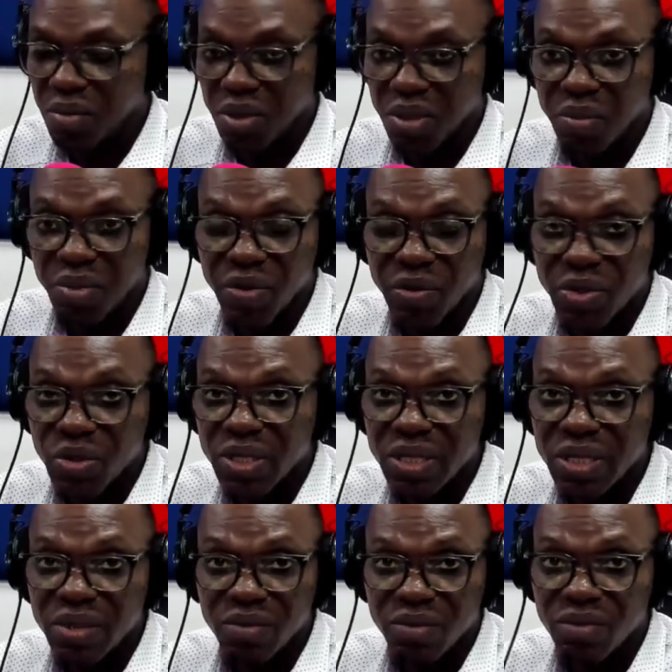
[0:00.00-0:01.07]
they may
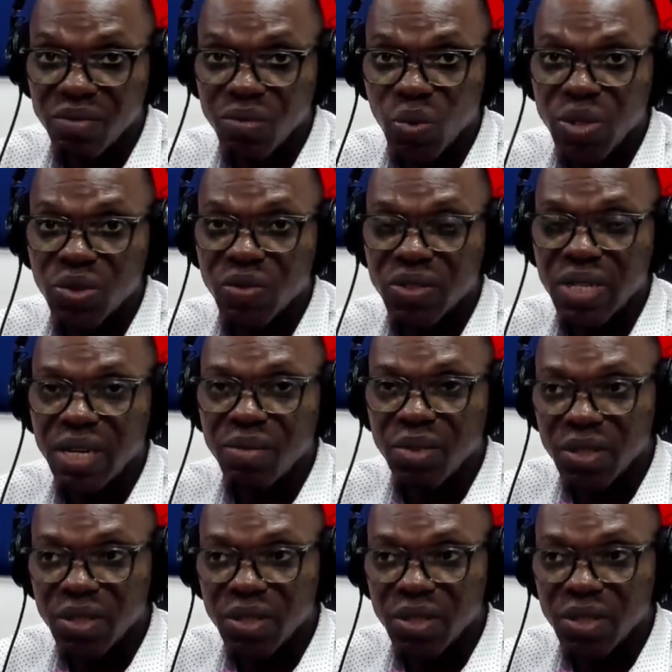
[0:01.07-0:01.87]
result in waste of time.